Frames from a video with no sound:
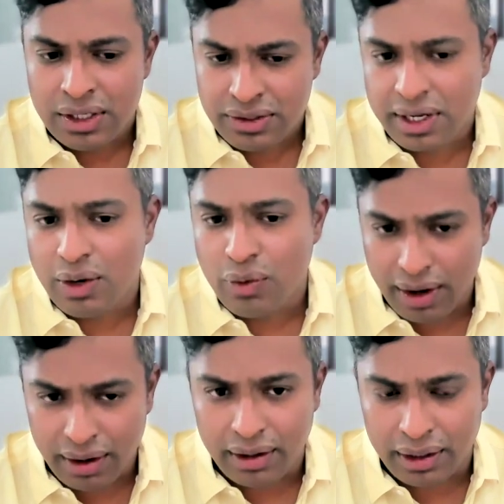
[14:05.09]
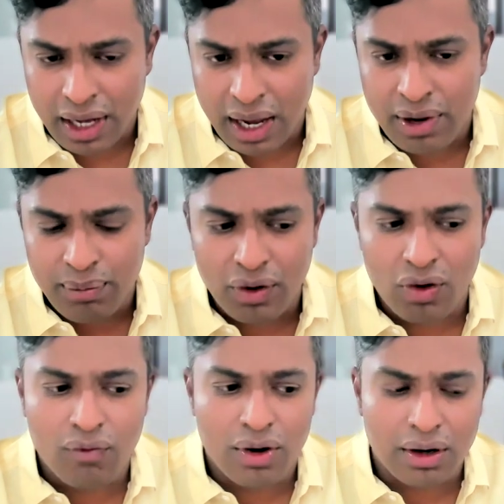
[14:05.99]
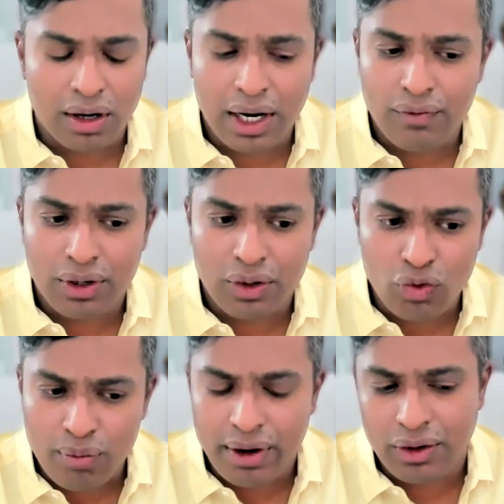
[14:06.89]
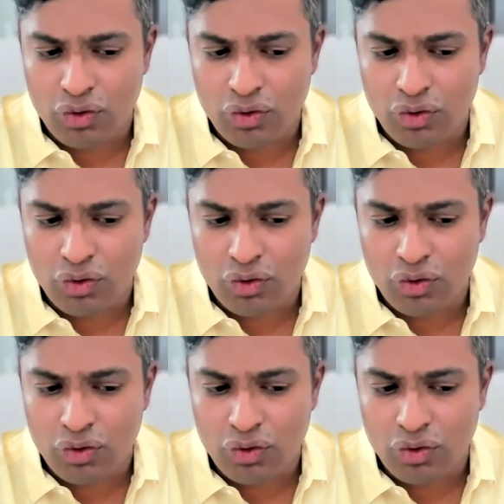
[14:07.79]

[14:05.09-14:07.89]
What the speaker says: Still you can get it. I'm helping out one client for a 2 bed,